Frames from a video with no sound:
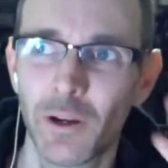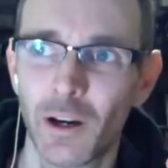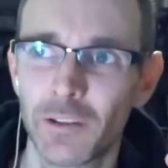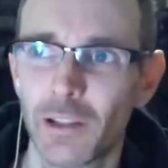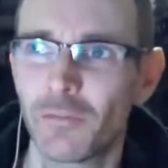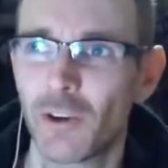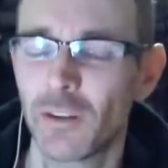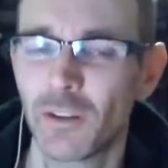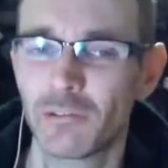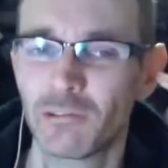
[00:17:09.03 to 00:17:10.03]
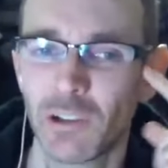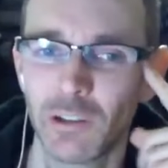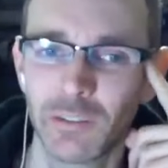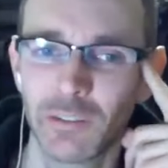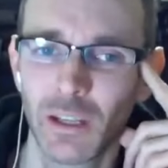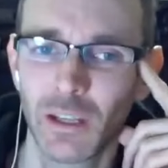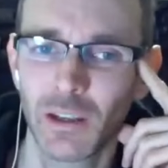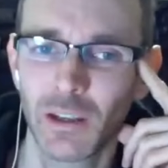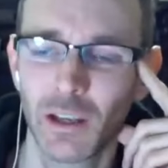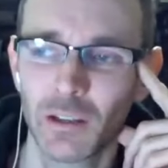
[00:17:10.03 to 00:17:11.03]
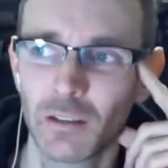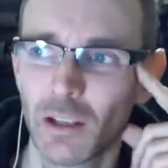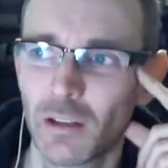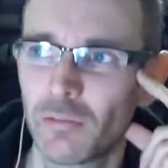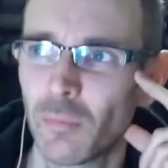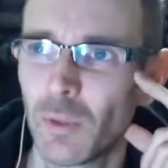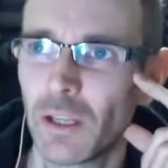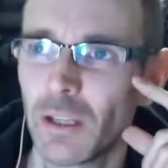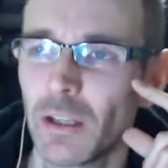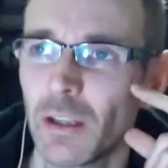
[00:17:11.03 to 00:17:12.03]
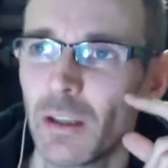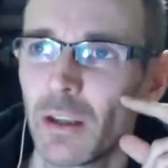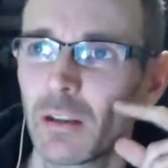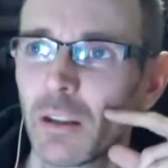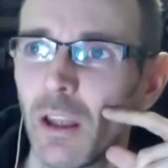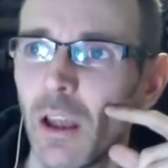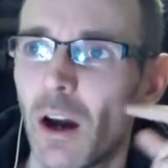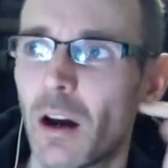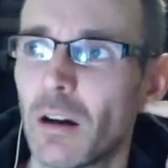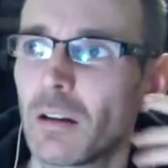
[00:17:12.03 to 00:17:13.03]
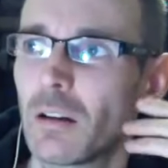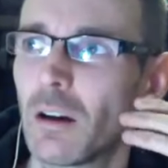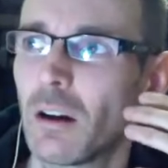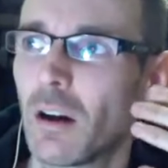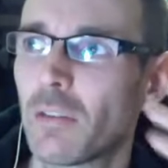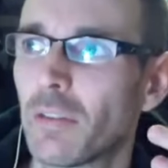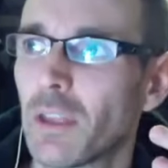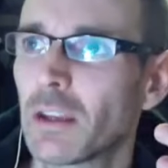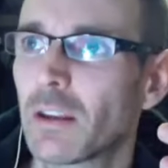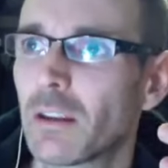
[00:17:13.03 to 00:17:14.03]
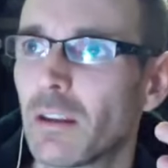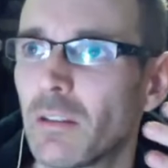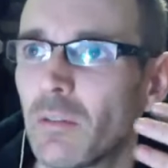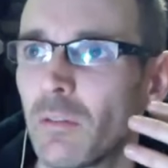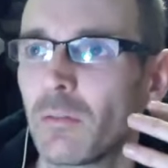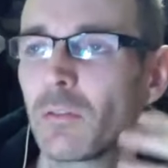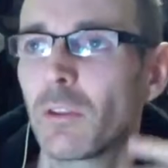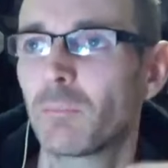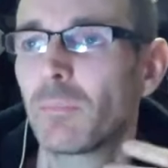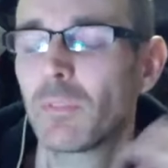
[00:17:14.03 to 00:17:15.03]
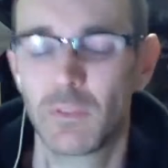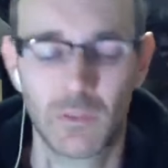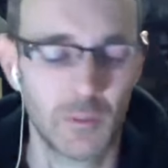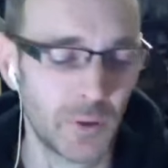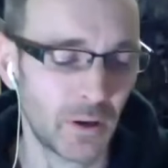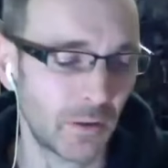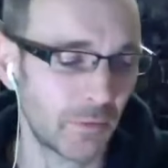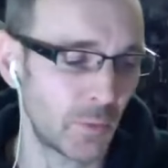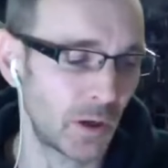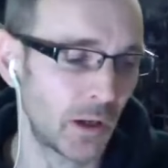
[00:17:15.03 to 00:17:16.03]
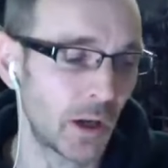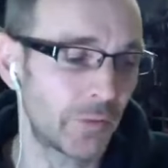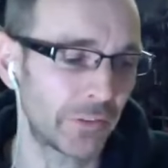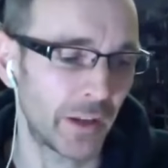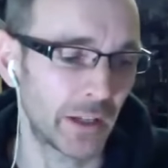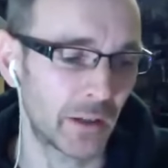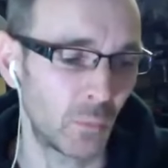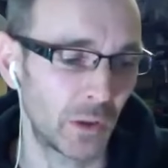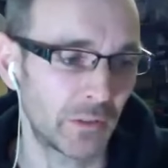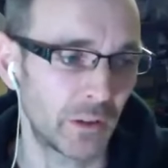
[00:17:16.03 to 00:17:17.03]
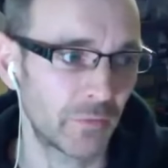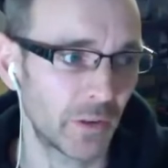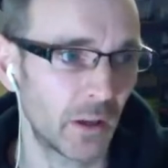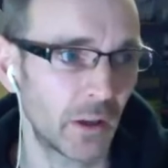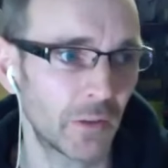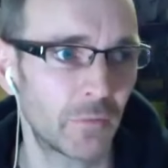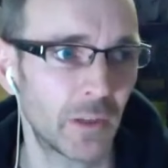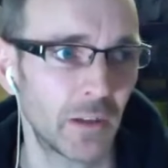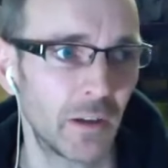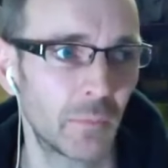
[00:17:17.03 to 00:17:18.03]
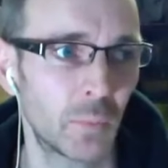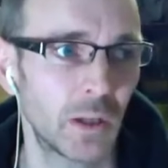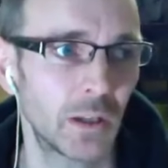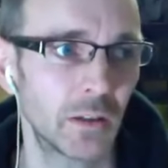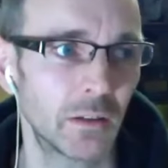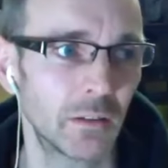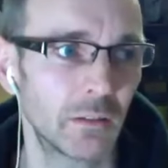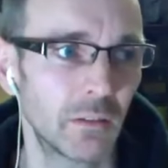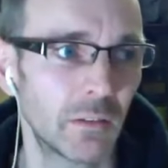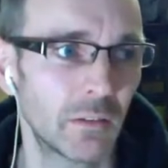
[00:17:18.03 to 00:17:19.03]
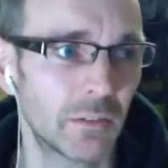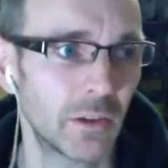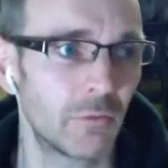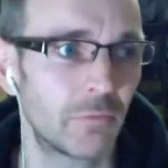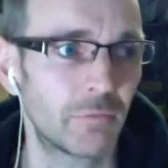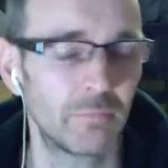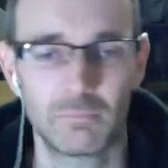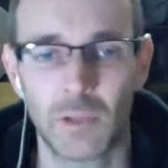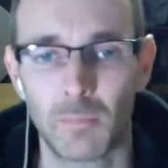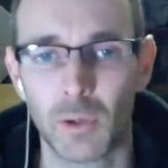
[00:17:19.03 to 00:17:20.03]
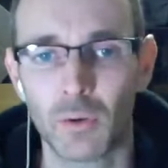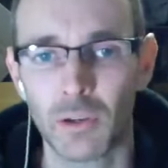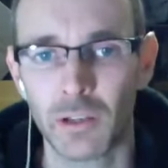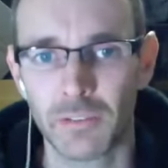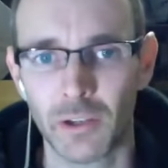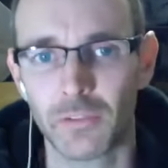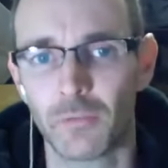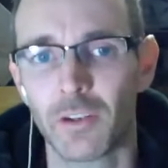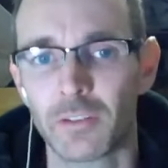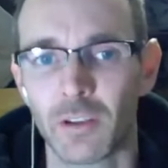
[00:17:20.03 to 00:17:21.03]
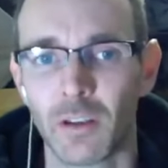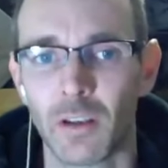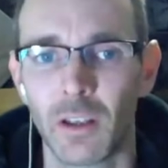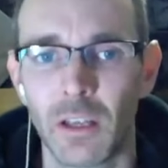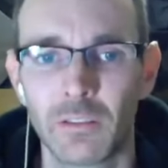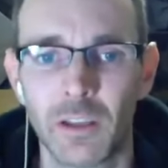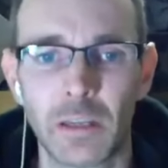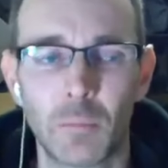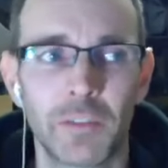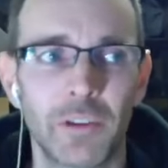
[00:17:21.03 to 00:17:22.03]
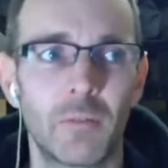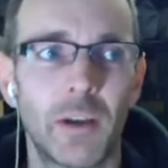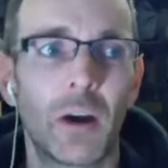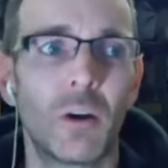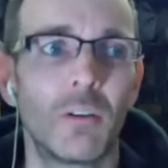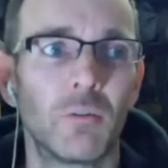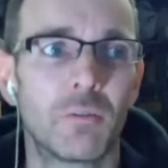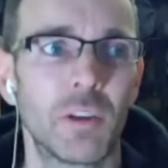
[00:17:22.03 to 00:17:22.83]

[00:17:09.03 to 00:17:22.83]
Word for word: identifying those triggers. And, and for me, I, I think the, the path my life has taken, which is for the last fifteen years being self-employed, self-sufficient, taking myself out of